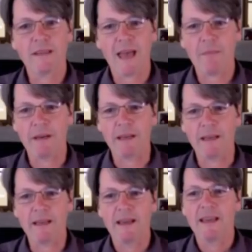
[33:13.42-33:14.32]
What's
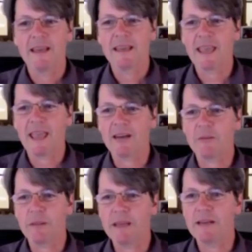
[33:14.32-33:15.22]
happening
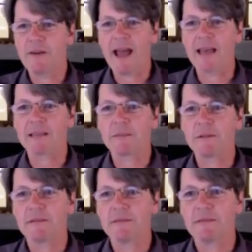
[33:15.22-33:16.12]
can't be
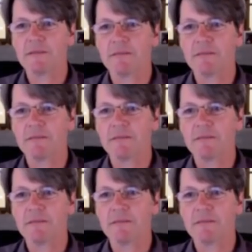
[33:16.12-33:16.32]
grasped.